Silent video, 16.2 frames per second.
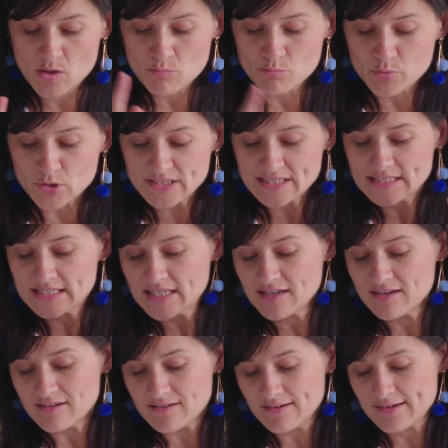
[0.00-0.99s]

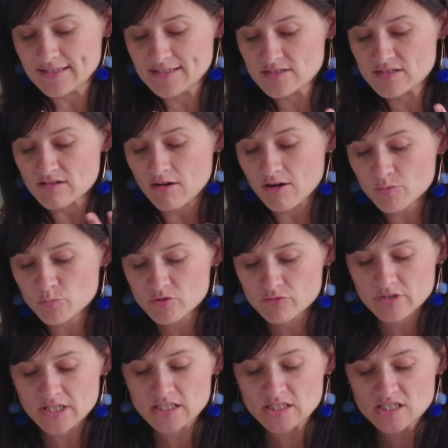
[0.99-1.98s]
botanic gardens,
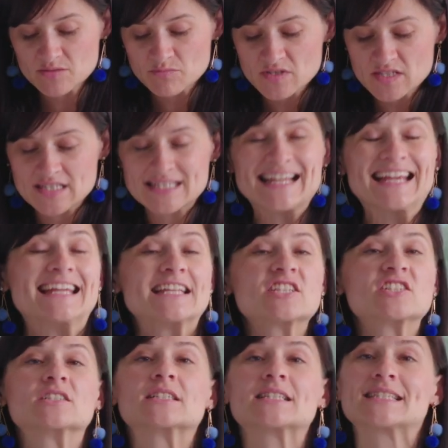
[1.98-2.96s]
arboretums,
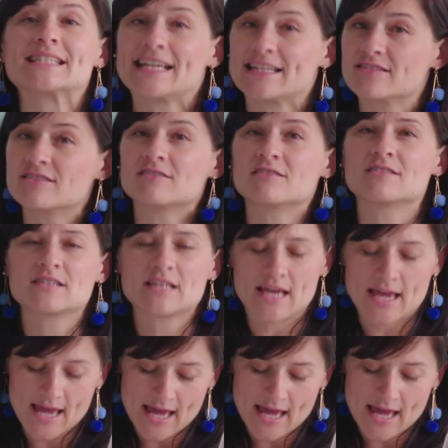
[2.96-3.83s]
nature centers,